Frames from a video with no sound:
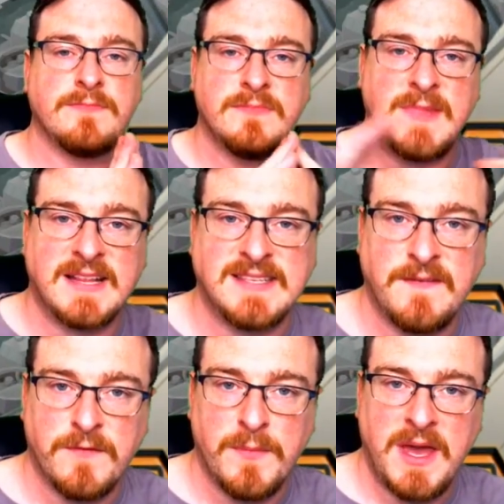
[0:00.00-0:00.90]
that's
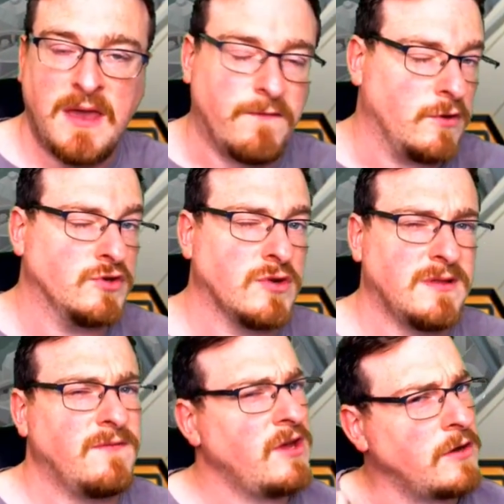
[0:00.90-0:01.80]
it for me. If you enjoyed
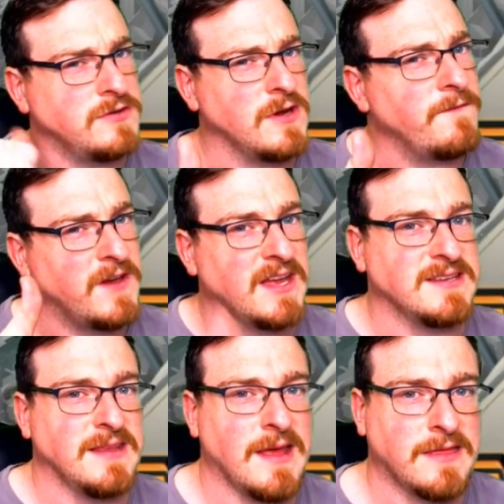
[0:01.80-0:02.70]
the video, don't forget
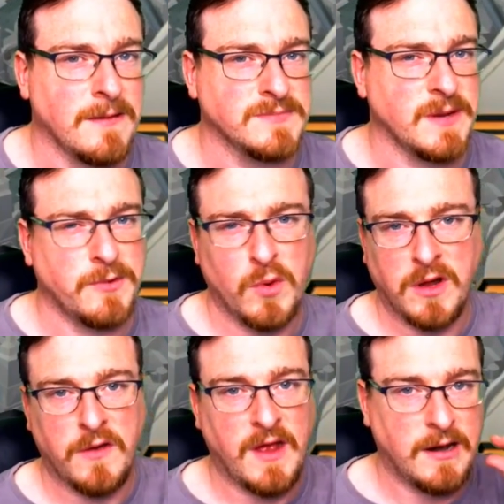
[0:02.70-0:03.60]
to hit that thumbs up. You want
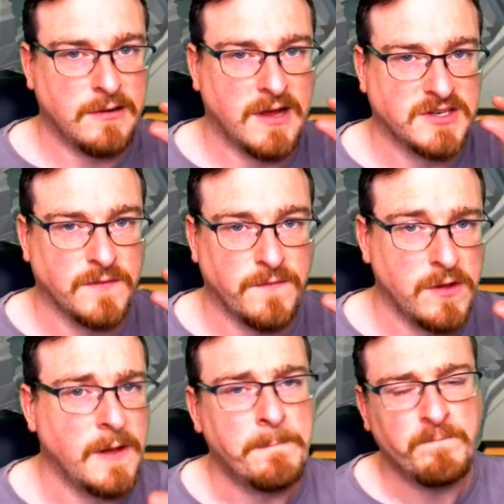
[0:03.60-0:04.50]
to go that little extra
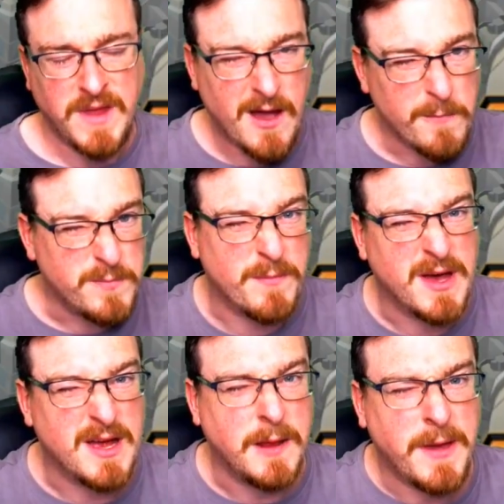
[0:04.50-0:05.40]
further, help your
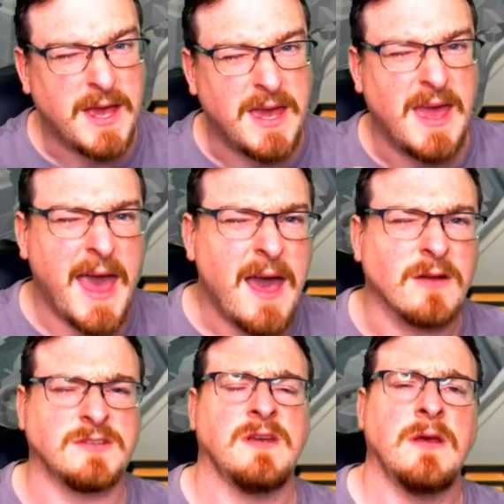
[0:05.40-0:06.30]
buddy Picky
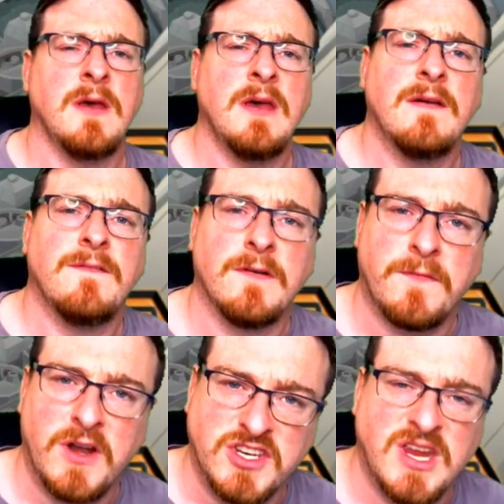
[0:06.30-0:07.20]
out. Feel
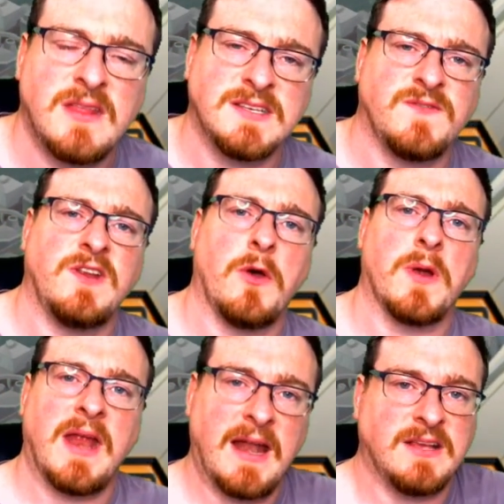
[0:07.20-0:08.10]
free to share this video
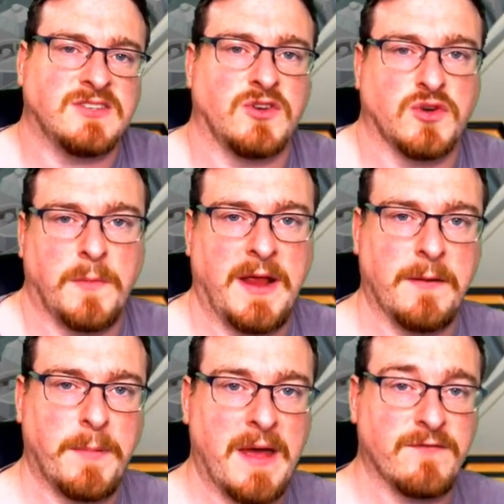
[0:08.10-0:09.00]
on any social media
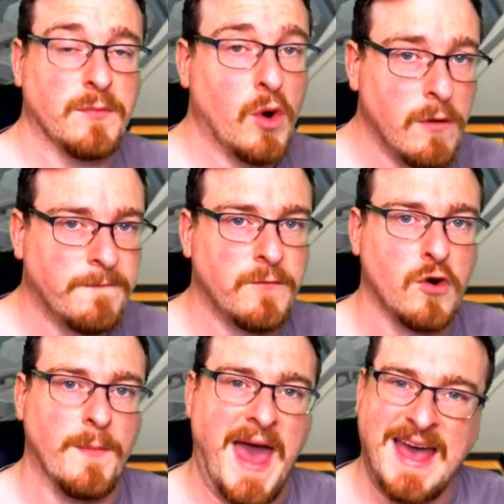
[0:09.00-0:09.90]
platform or
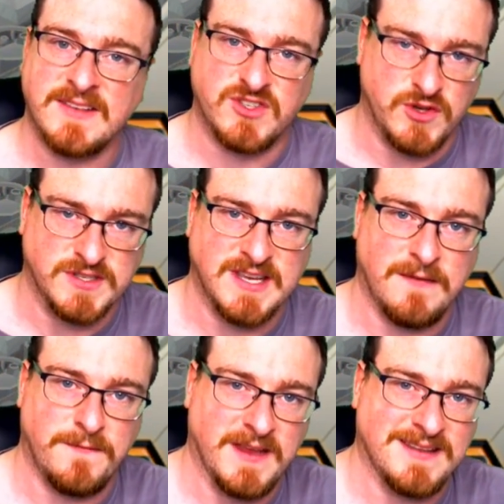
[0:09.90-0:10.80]
form as you see
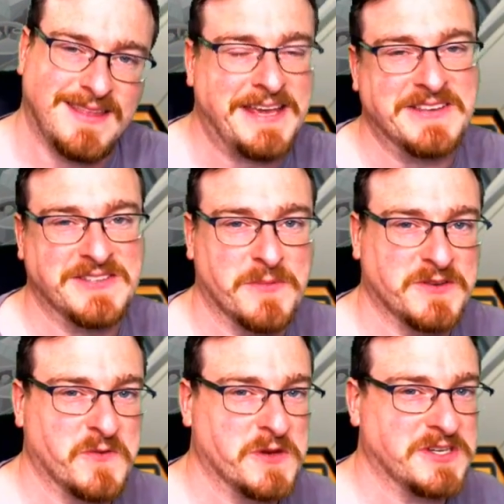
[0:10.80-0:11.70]
fit. Thank you so
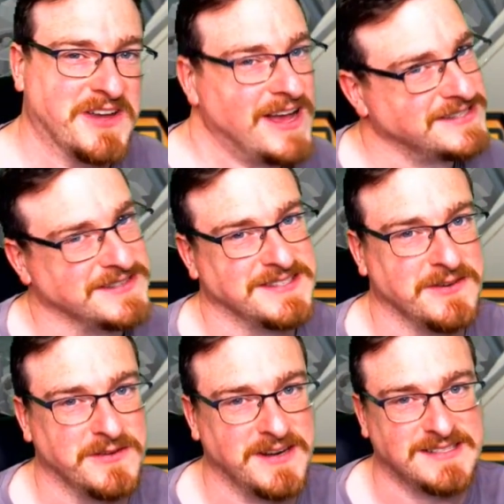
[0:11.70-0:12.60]
much for watching, guys. I'll see
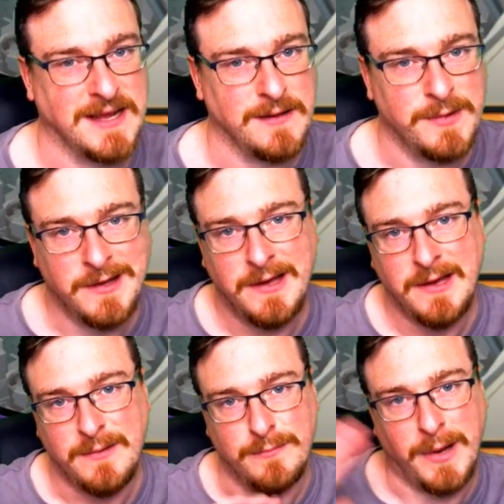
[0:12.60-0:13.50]
you all next time.
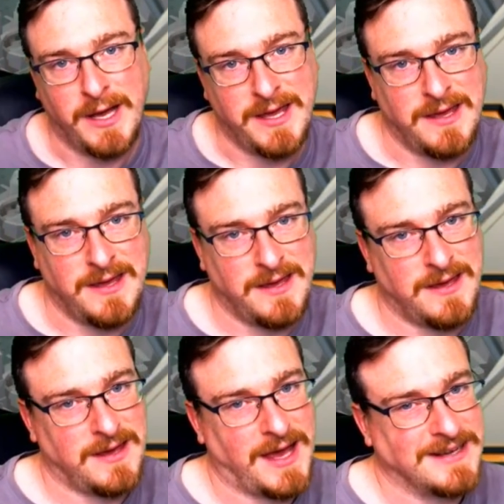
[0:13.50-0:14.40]

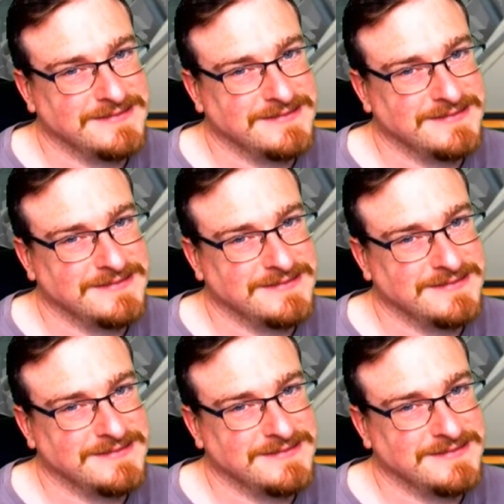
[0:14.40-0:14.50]
Bye!